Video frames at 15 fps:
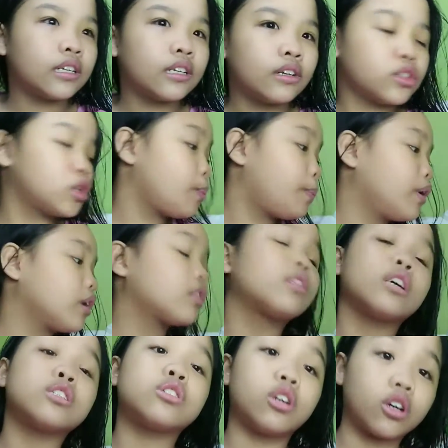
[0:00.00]
to put the
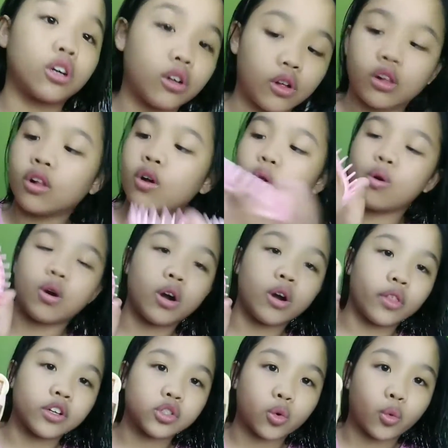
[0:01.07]
circle or
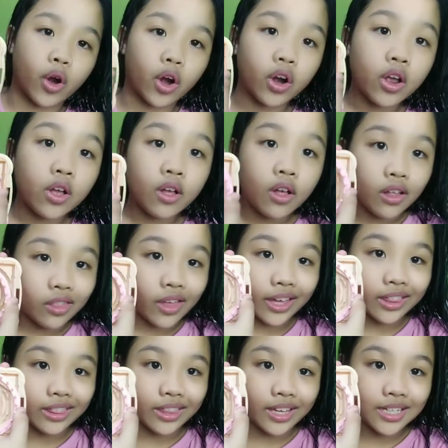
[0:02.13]
the square like
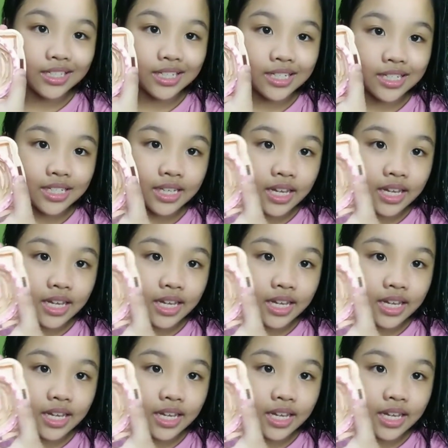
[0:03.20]
this.